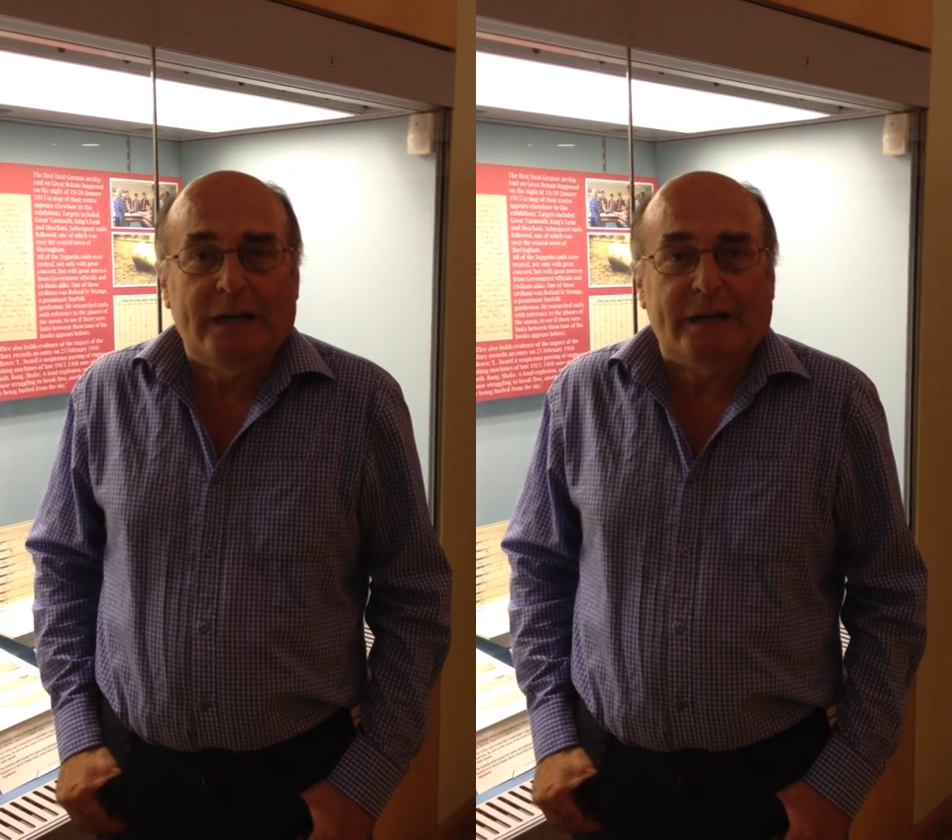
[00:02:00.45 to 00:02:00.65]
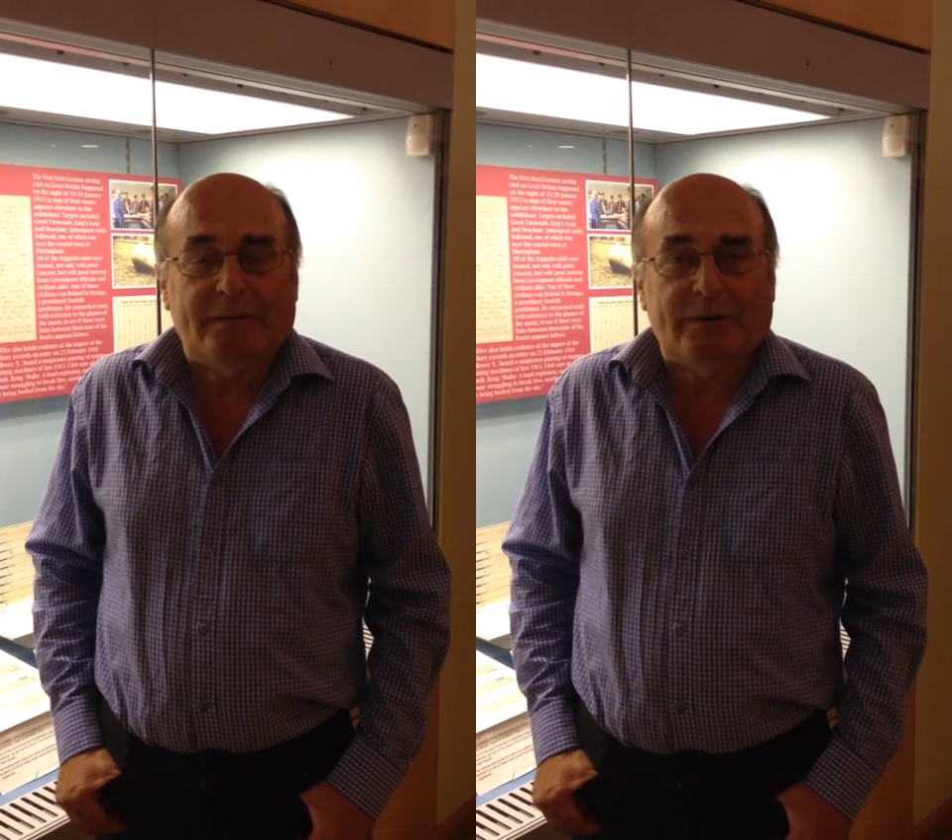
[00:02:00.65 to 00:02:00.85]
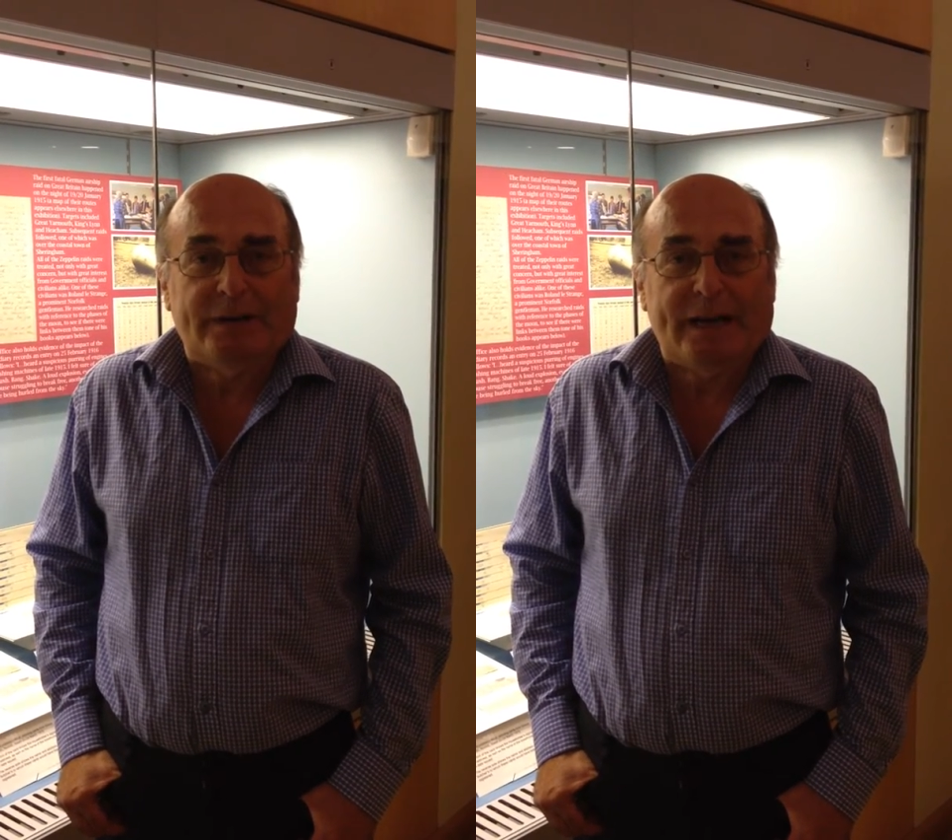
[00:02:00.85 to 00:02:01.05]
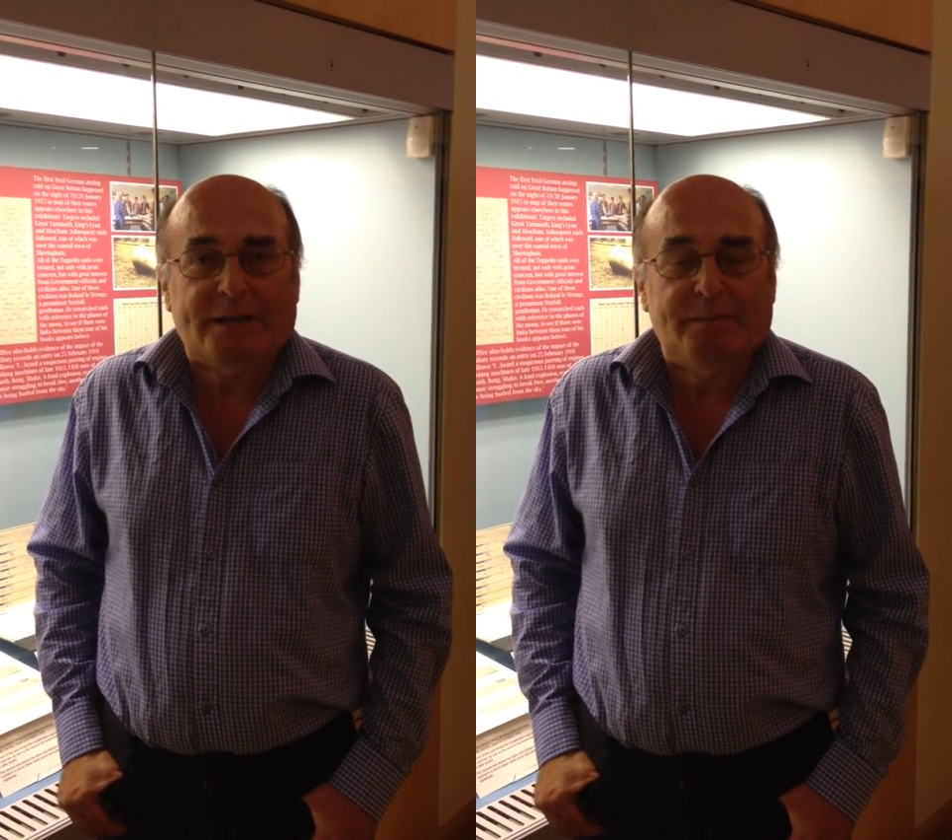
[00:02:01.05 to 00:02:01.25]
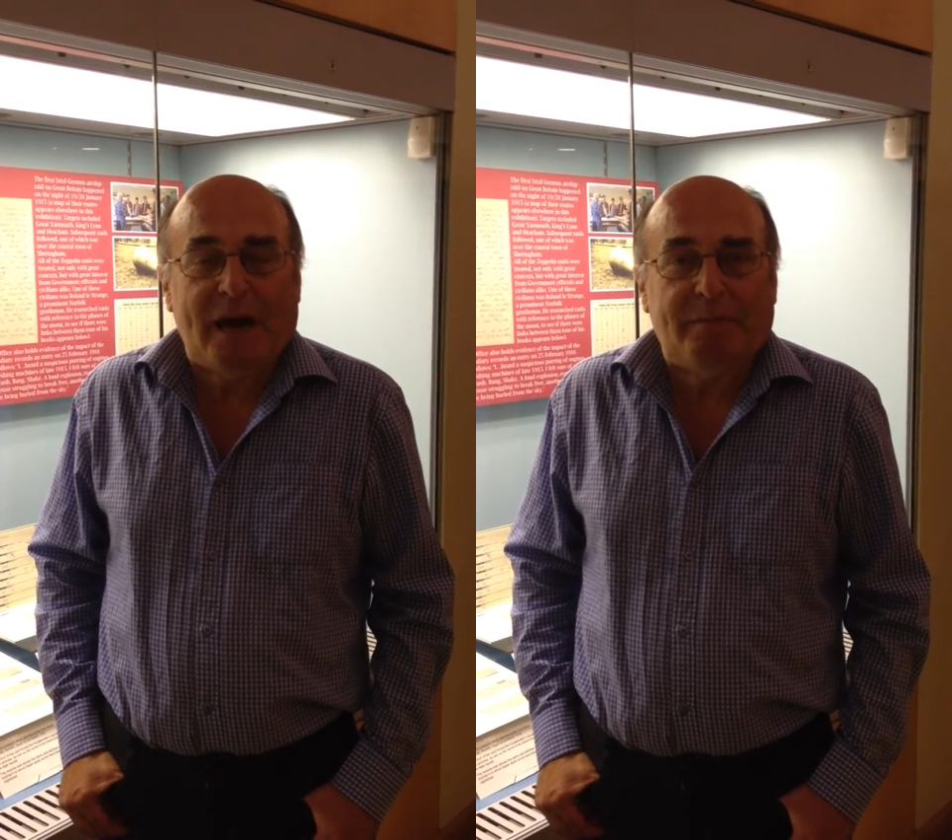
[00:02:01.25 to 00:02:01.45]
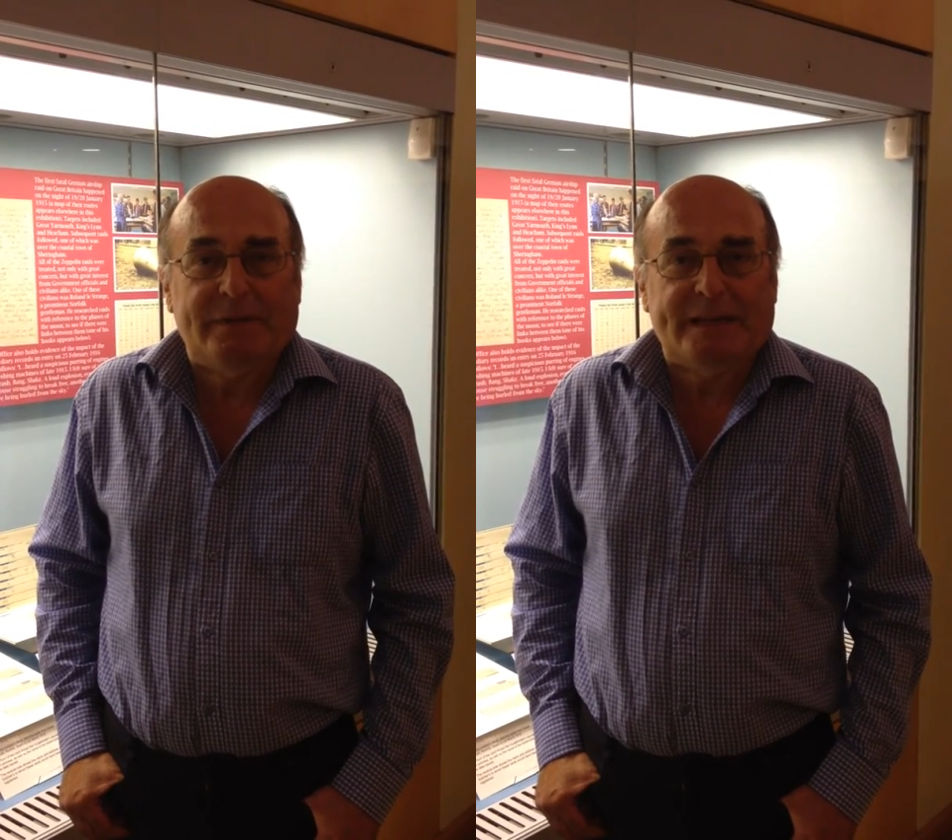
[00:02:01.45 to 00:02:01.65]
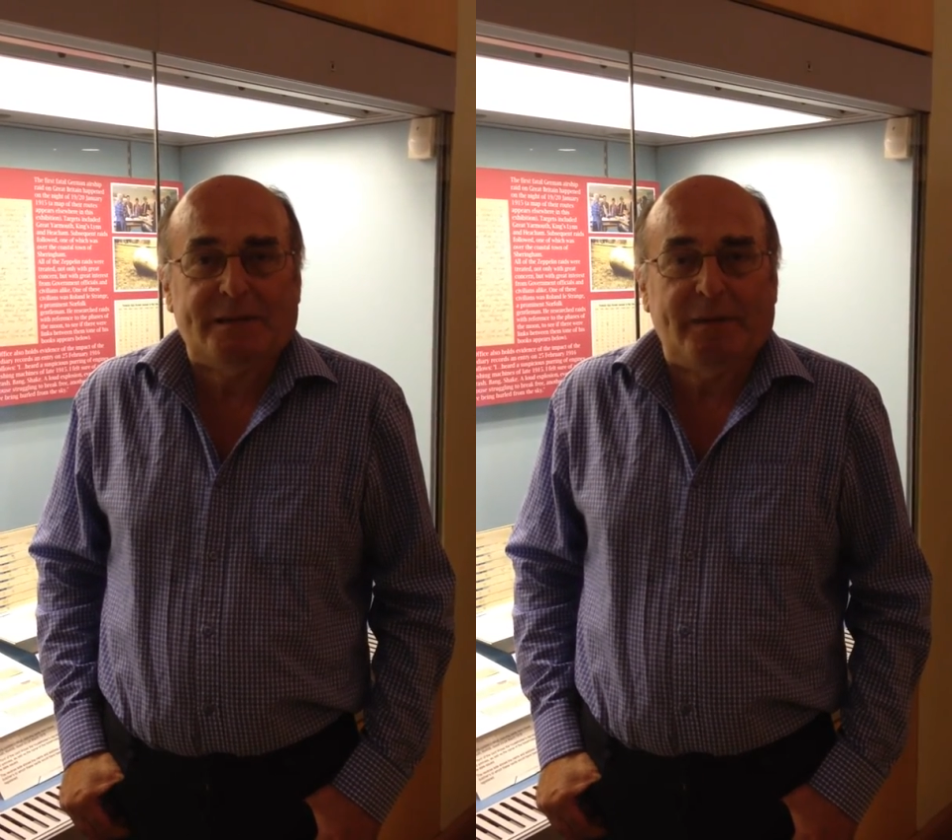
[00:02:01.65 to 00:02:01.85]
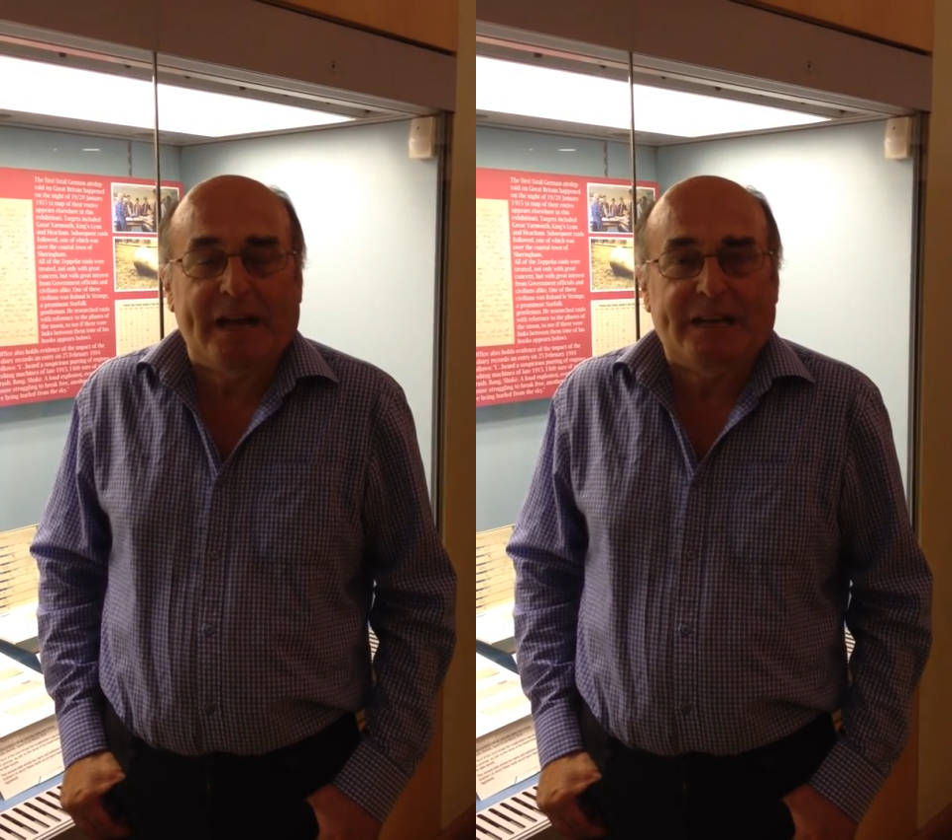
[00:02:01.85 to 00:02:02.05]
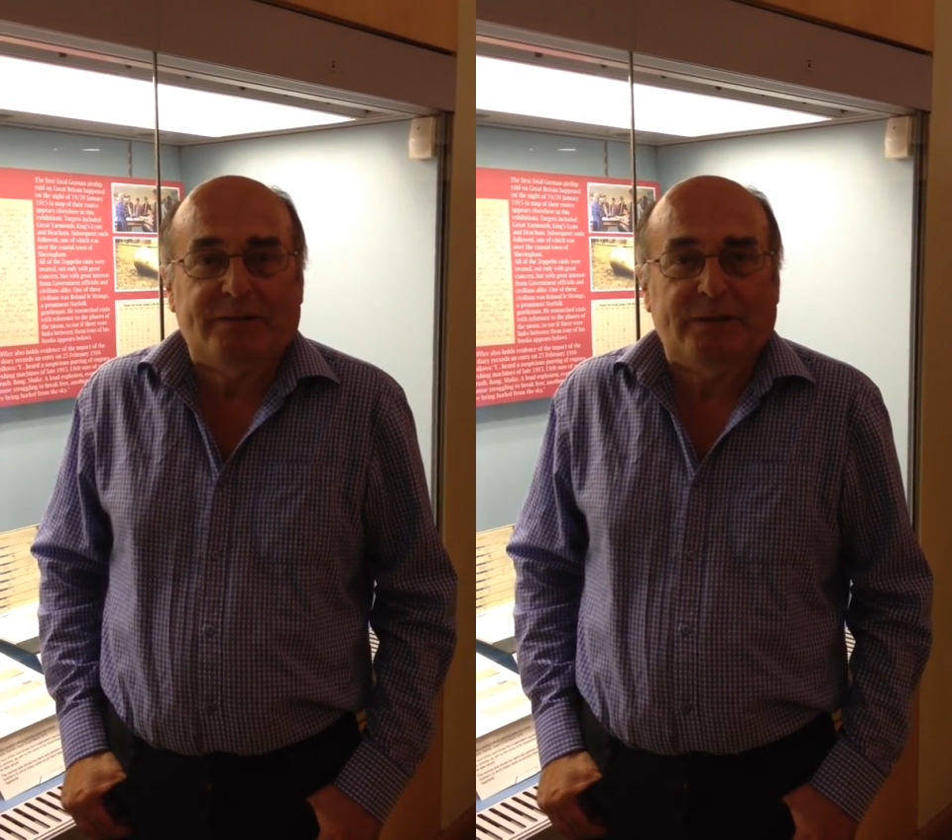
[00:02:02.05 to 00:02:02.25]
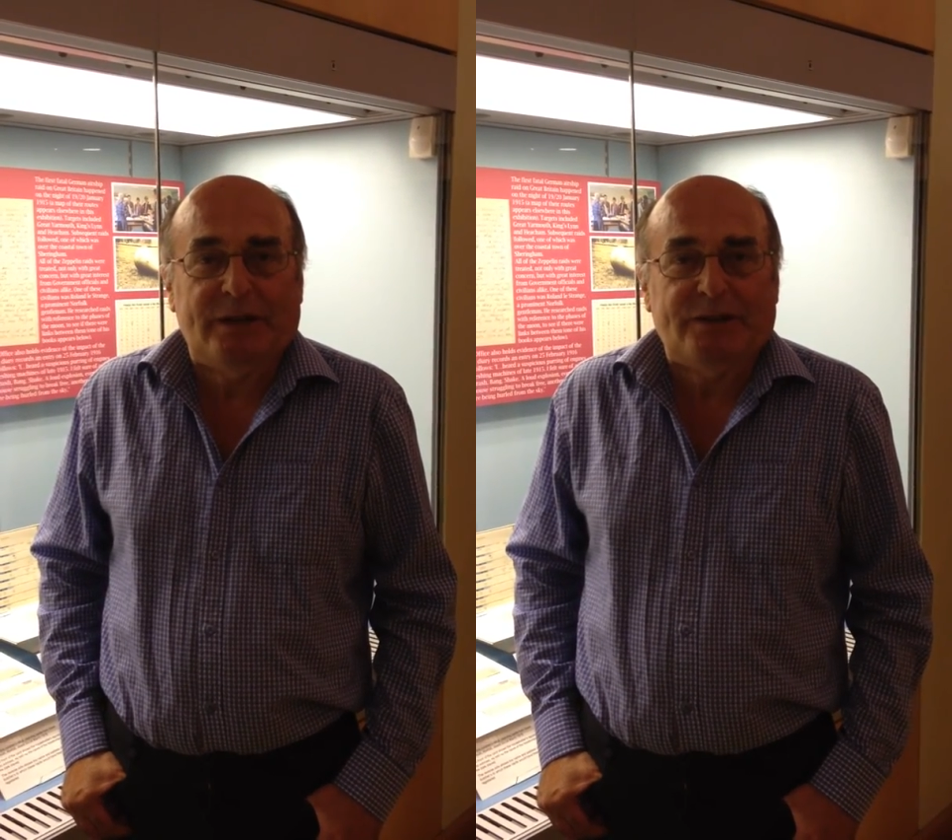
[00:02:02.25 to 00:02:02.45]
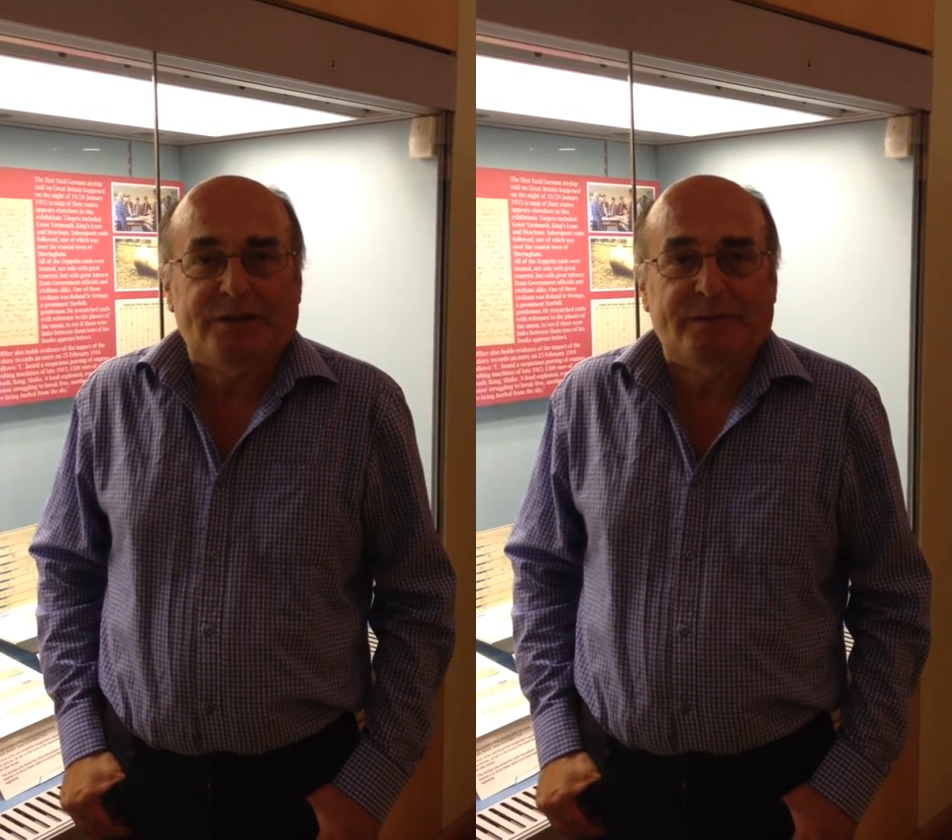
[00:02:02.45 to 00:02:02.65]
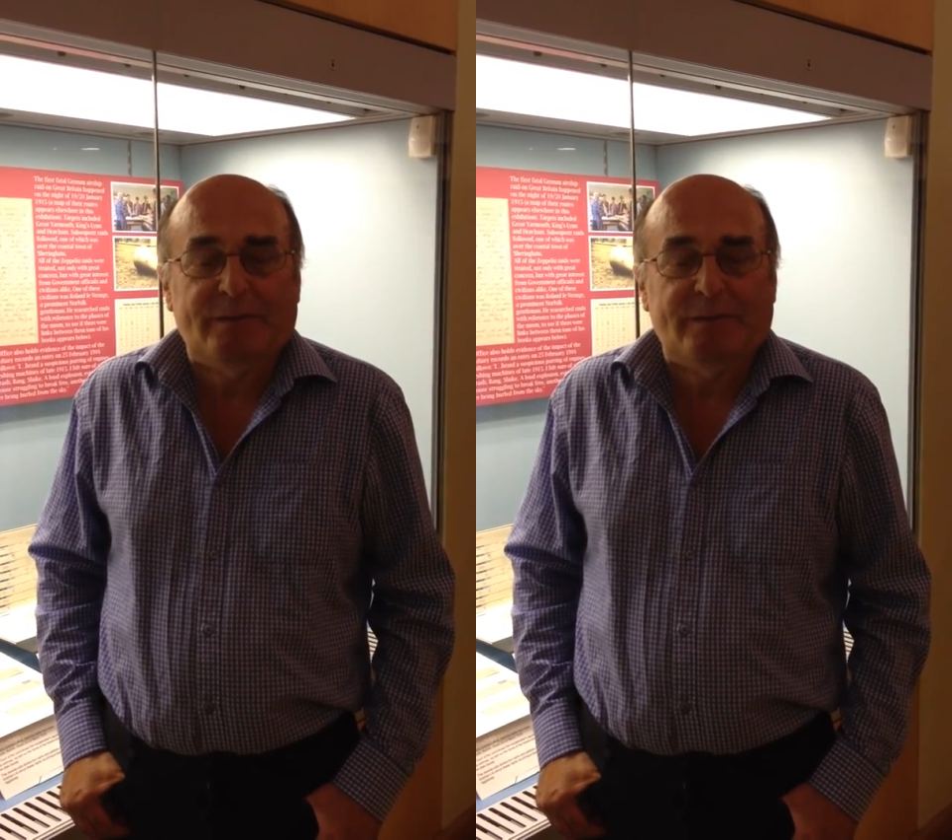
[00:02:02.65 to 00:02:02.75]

I've got a nice map which displays all those and